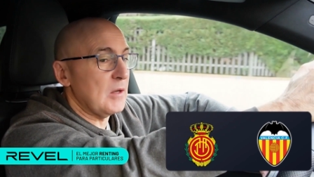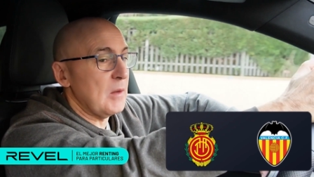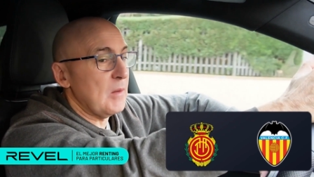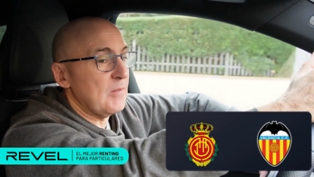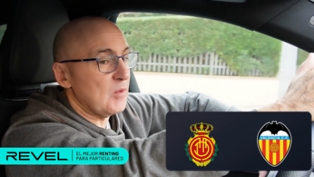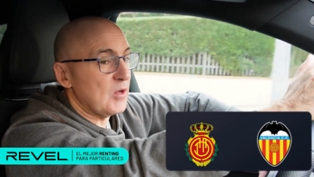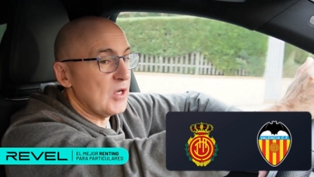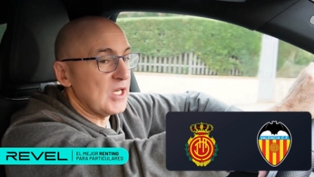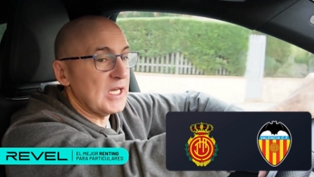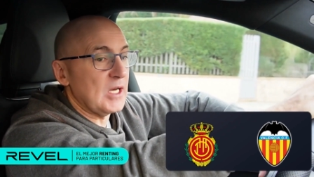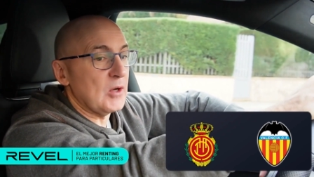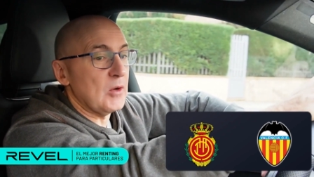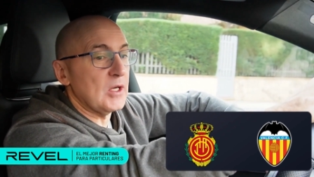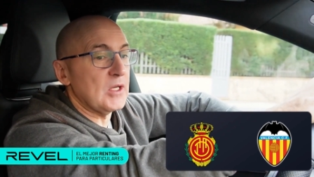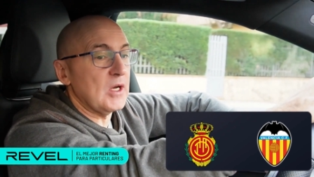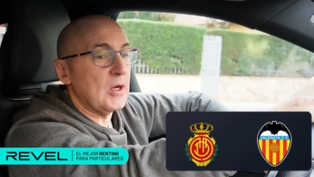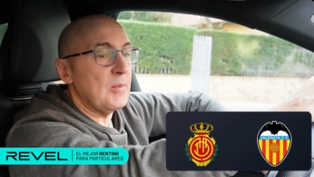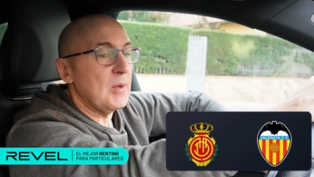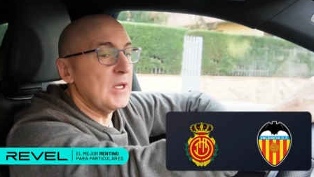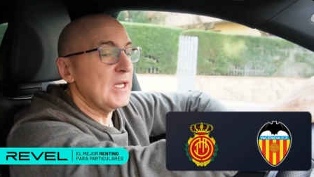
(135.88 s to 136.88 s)
Muriqi will
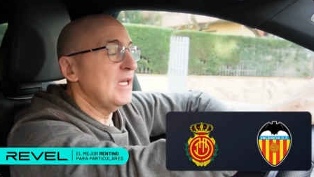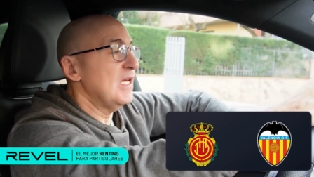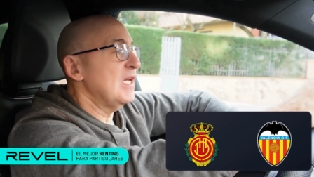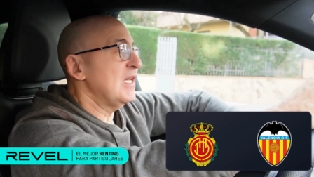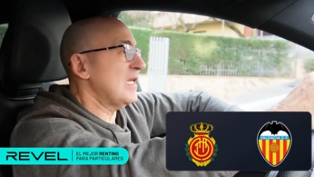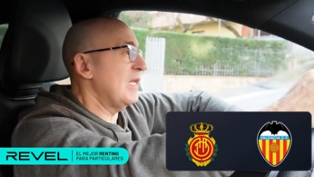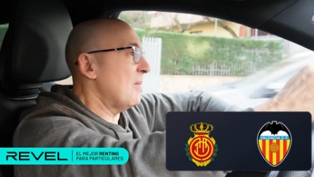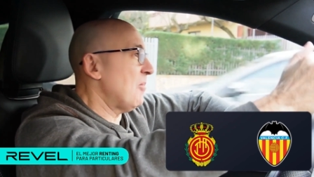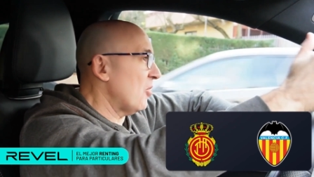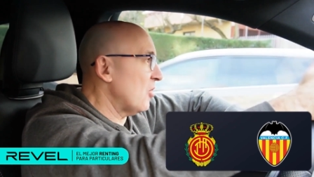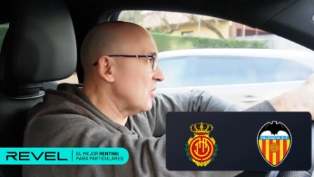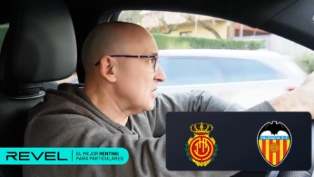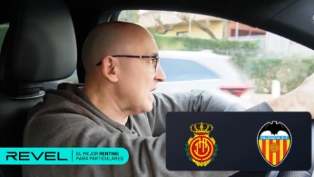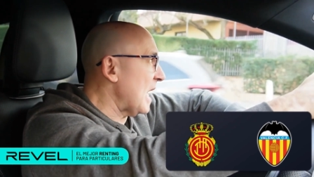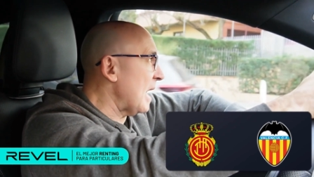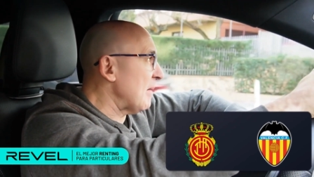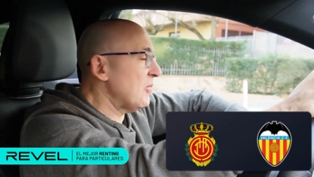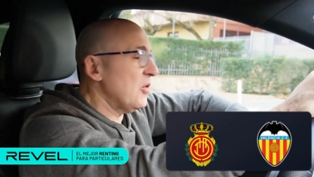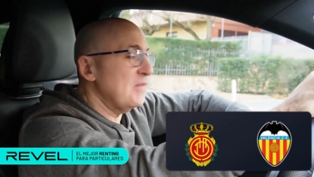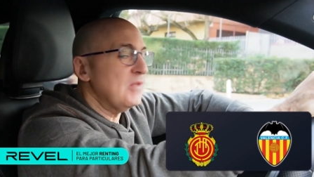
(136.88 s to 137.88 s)
not be there, nor
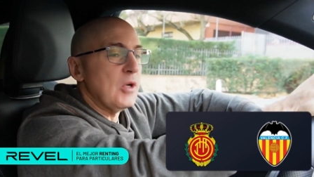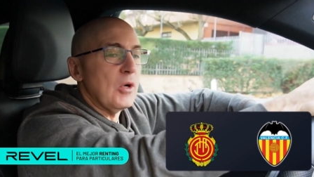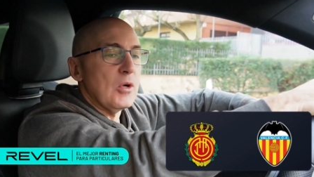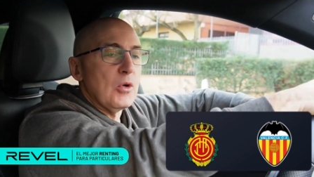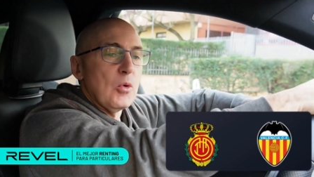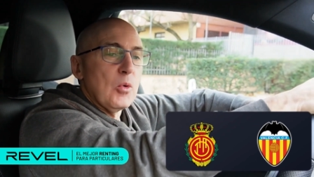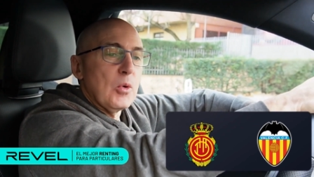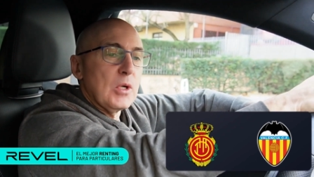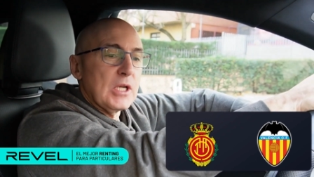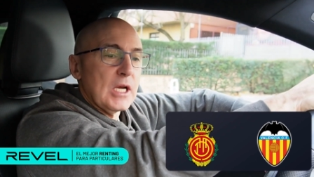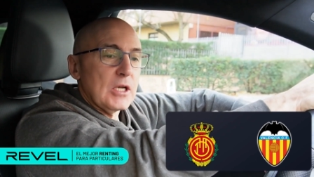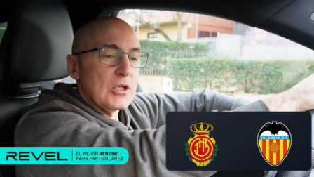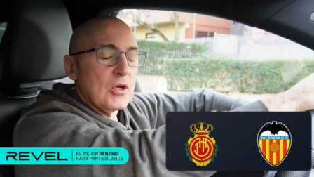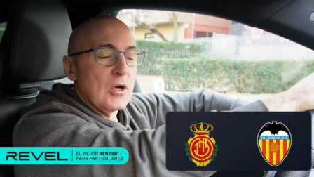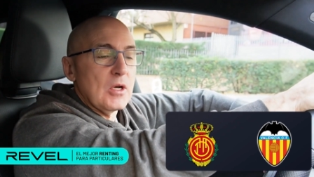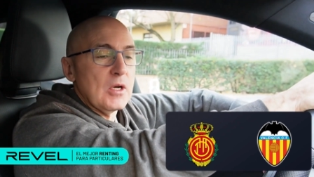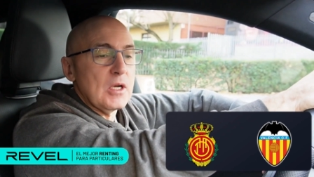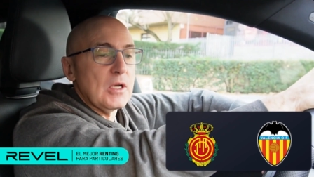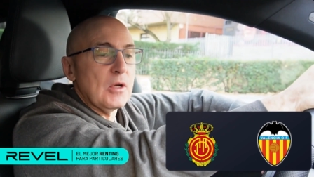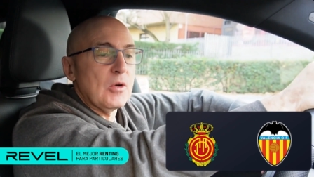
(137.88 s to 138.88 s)
will Abdon, who is
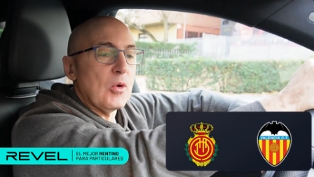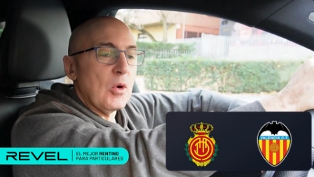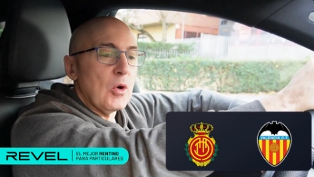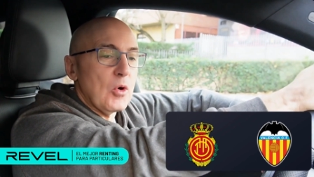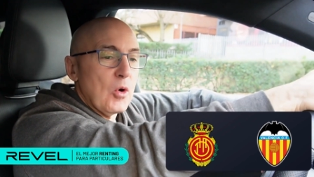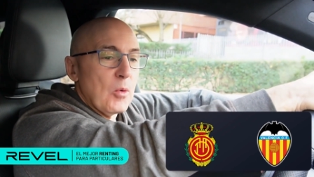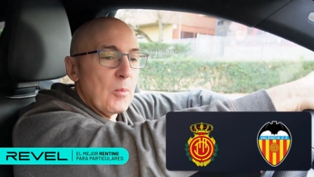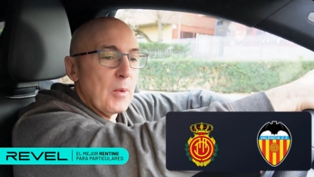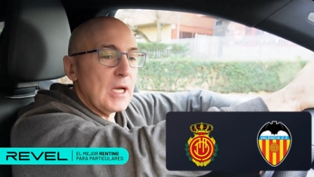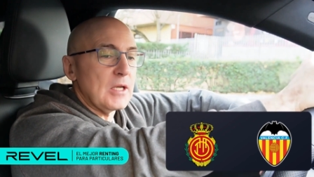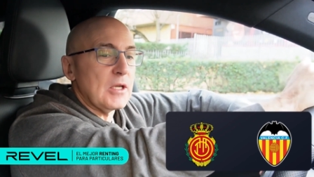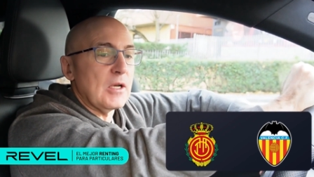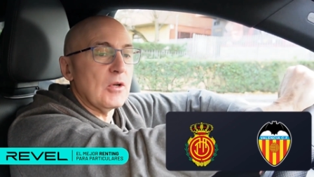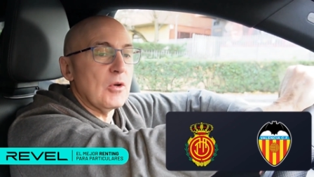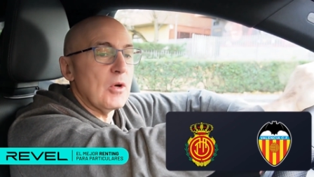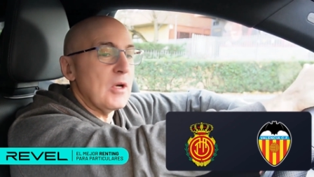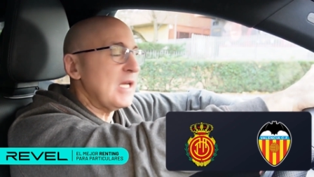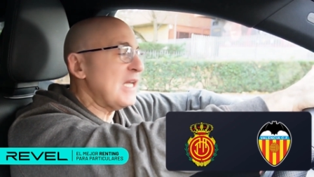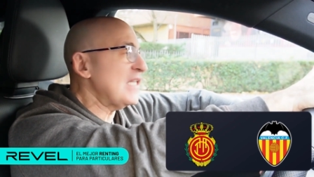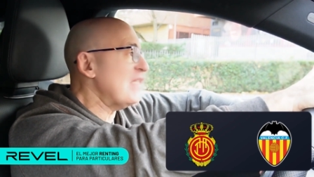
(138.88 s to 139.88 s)
injured, nor Copet,
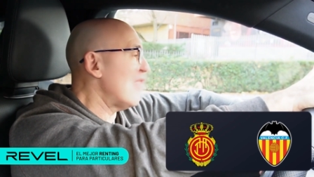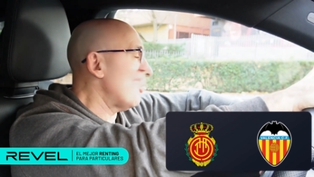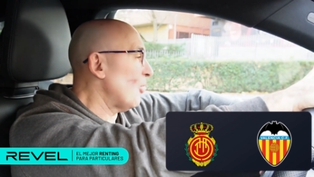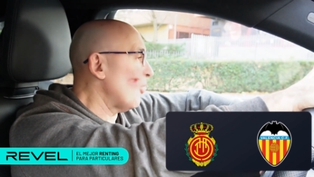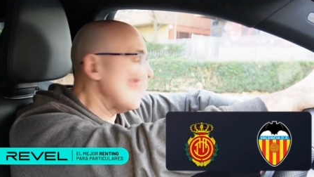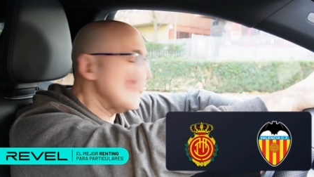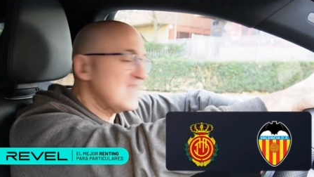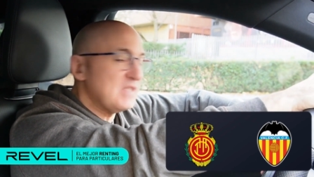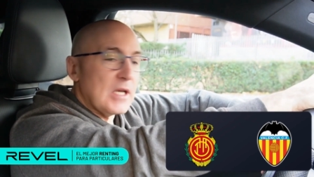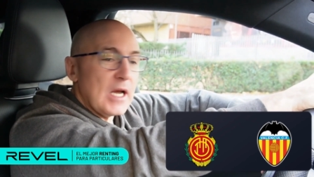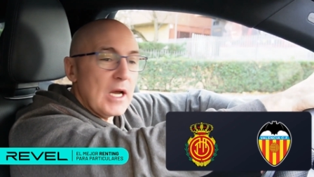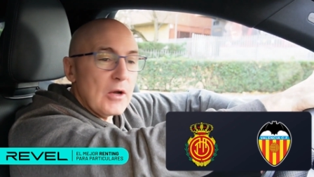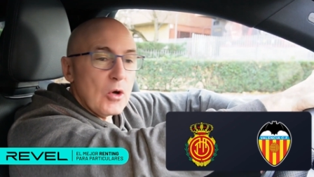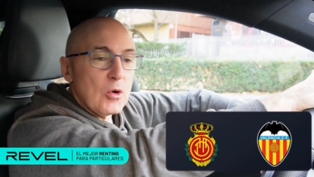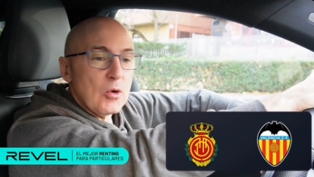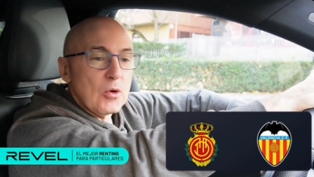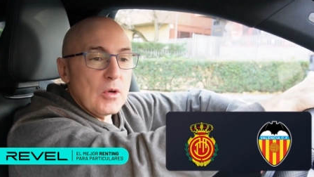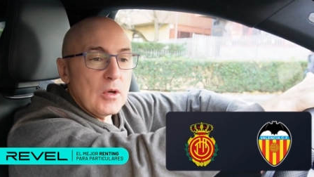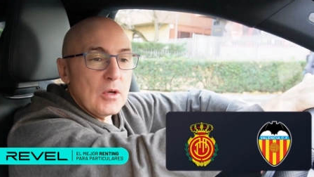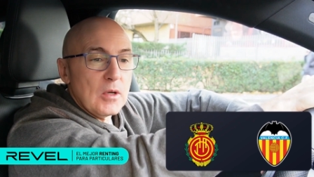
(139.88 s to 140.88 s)
nor Lato, nor Sano.